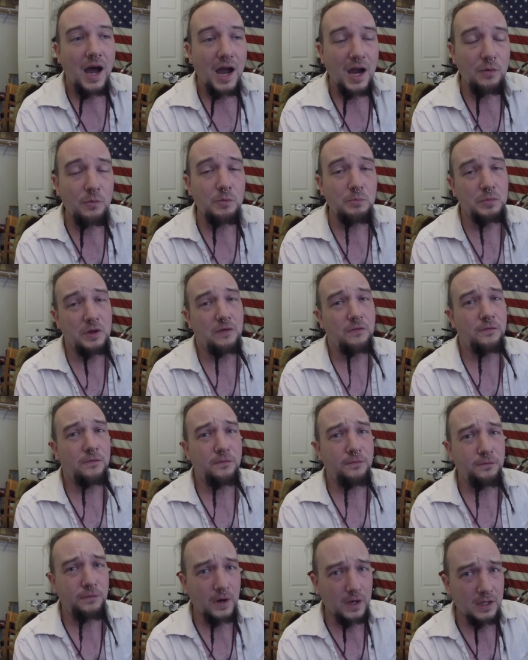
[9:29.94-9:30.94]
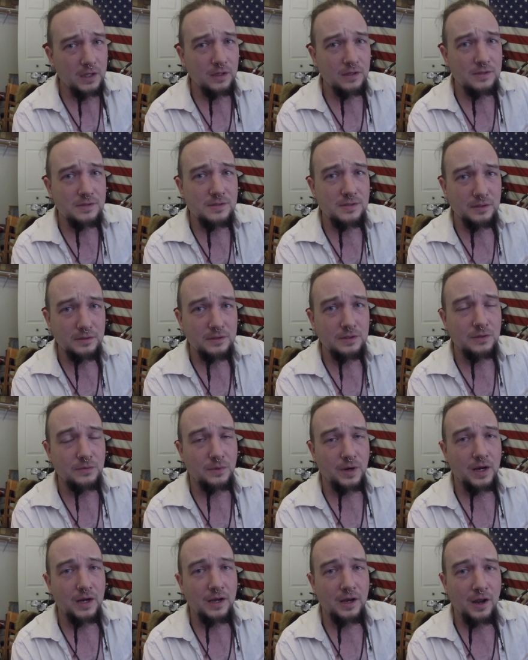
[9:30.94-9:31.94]
I would be fucking insulted
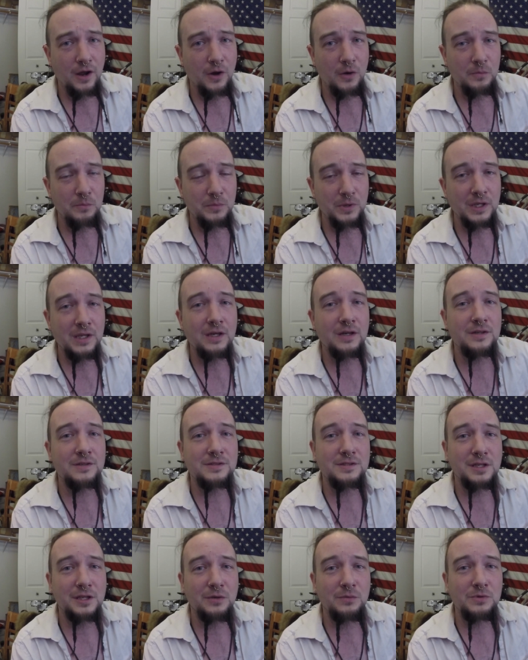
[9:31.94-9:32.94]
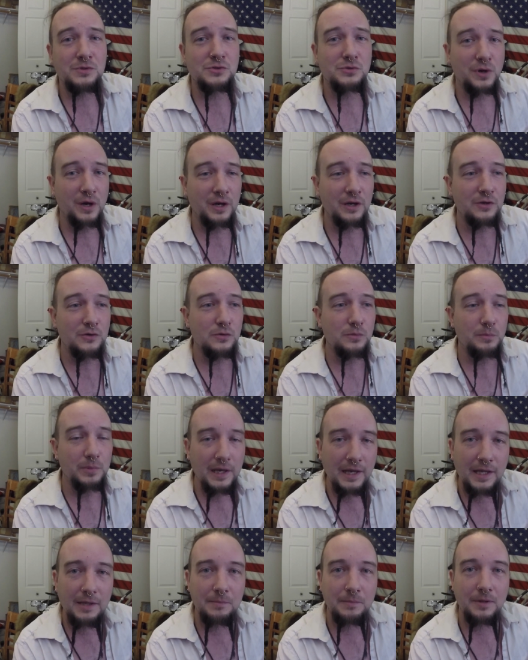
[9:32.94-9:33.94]
right now because he was trying to
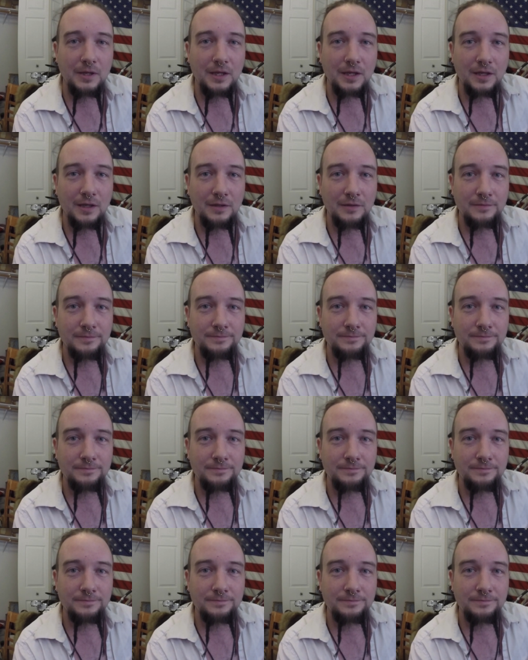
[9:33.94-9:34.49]
play me.